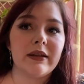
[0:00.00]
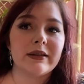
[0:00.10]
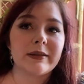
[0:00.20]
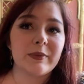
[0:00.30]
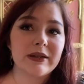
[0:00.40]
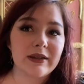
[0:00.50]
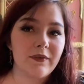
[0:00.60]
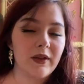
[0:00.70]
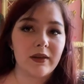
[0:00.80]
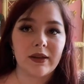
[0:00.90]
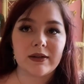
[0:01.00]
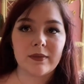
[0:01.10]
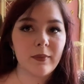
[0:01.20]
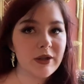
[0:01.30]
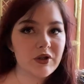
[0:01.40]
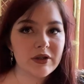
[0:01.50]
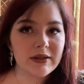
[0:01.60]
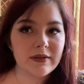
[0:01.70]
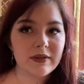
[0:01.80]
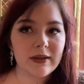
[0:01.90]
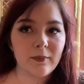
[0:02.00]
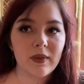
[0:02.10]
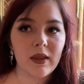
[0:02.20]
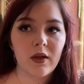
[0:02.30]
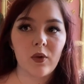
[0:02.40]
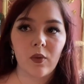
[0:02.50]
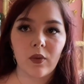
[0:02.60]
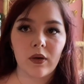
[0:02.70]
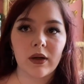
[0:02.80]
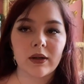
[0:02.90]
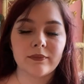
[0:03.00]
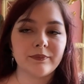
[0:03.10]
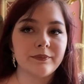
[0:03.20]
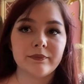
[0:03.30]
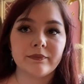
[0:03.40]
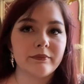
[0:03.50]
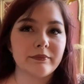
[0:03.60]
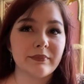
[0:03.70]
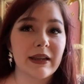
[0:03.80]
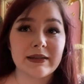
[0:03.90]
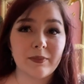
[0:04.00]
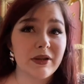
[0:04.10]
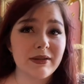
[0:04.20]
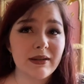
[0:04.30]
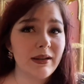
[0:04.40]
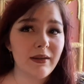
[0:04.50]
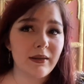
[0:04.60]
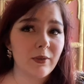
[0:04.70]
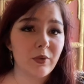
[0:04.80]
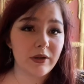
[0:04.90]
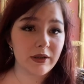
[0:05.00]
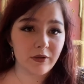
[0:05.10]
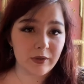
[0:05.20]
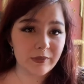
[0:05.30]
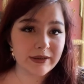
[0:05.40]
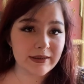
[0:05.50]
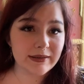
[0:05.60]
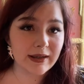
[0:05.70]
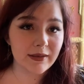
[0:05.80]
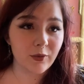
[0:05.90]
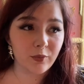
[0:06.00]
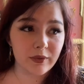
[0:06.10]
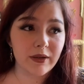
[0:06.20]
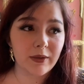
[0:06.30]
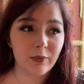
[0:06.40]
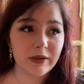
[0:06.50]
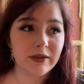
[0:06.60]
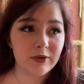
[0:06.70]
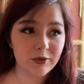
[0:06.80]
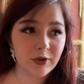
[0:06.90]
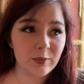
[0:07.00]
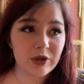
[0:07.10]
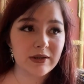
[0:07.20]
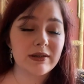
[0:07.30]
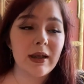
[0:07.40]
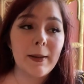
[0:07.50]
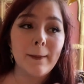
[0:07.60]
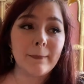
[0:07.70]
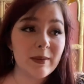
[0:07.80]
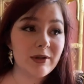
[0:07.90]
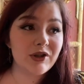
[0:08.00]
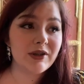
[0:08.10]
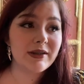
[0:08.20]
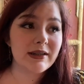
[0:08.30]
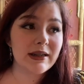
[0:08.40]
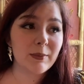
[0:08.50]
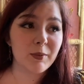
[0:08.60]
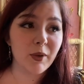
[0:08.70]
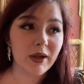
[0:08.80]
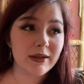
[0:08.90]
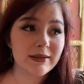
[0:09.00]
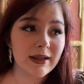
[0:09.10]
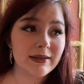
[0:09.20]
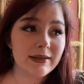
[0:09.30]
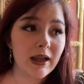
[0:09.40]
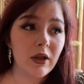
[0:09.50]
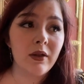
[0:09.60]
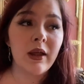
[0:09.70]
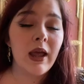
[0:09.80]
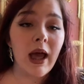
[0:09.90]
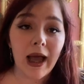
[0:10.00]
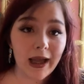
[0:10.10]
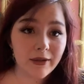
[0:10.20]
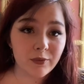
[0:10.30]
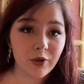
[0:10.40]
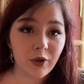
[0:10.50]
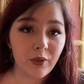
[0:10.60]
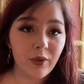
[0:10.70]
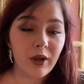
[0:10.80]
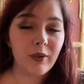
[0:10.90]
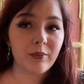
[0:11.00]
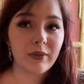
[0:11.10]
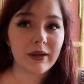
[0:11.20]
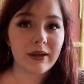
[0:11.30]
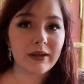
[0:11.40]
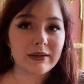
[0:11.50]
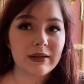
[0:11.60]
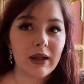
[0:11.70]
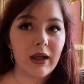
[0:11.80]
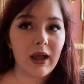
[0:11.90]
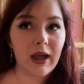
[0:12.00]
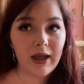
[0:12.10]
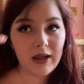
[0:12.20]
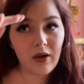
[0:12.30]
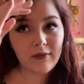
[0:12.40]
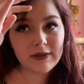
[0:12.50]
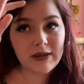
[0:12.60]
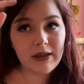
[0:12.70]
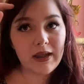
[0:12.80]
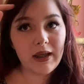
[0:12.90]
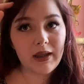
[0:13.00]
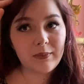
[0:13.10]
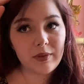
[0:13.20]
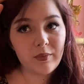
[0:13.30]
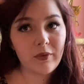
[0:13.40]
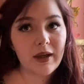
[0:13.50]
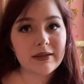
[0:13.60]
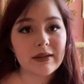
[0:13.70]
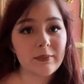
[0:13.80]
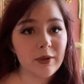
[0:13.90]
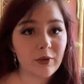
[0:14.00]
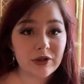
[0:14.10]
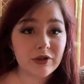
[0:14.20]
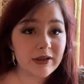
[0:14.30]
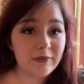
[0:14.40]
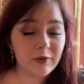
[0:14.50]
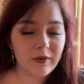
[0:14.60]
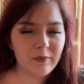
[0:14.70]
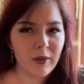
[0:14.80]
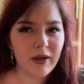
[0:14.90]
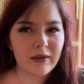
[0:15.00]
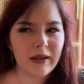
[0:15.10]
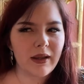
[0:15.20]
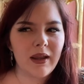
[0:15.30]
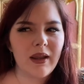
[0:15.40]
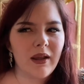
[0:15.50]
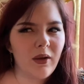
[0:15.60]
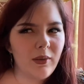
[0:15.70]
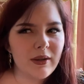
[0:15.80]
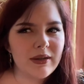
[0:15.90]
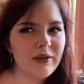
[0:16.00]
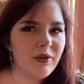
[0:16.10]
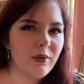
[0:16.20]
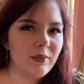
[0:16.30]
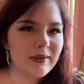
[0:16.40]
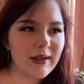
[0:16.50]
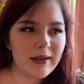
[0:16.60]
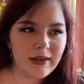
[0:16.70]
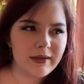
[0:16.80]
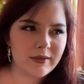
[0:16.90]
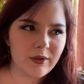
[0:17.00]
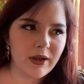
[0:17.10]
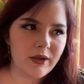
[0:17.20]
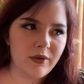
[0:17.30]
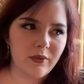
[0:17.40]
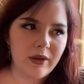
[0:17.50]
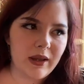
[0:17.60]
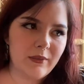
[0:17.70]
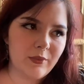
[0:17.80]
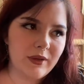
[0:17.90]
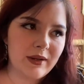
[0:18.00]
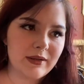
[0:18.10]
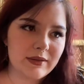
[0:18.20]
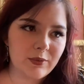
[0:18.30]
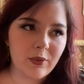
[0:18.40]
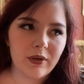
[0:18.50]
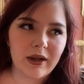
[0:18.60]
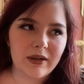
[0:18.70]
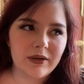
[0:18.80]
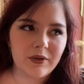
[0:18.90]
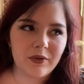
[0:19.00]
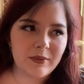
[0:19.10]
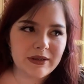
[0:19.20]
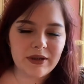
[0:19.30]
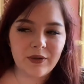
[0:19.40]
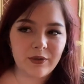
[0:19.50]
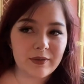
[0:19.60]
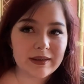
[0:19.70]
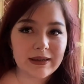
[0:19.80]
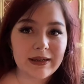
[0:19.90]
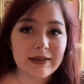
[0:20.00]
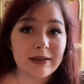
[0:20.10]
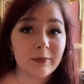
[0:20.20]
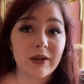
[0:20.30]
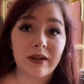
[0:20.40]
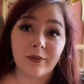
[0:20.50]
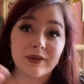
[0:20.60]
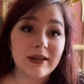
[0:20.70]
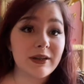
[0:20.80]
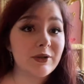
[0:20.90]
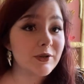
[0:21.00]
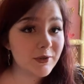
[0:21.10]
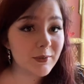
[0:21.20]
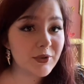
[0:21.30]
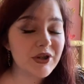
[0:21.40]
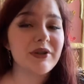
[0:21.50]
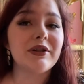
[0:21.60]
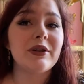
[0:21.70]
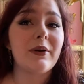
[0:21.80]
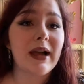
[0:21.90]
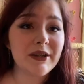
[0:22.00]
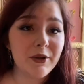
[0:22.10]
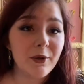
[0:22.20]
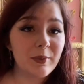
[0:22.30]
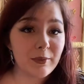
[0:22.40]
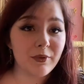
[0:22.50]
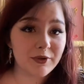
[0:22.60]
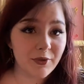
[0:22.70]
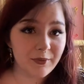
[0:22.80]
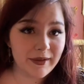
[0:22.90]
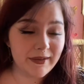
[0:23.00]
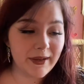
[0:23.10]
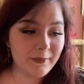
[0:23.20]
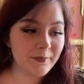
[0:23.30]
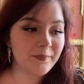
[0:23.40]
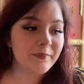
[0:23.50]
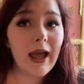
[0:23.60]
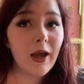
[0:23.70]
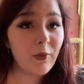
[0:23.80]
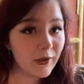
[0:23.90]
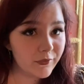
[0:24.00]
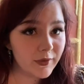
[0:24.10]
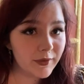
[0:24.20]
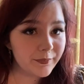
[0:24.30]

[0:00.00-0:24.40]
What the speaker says: specific like dimensions of something, or that's basically like one of the only reasons that they'll really read the descriptions. Maybe it's just the type of products I sell, I don't know, but I often get people asking me questions after they've bought, like, oh, I didn't know it was like this, or I didn't know it came with this, or I didn't know the material was like this, and like, it was in the description. So I know people don't read them. However,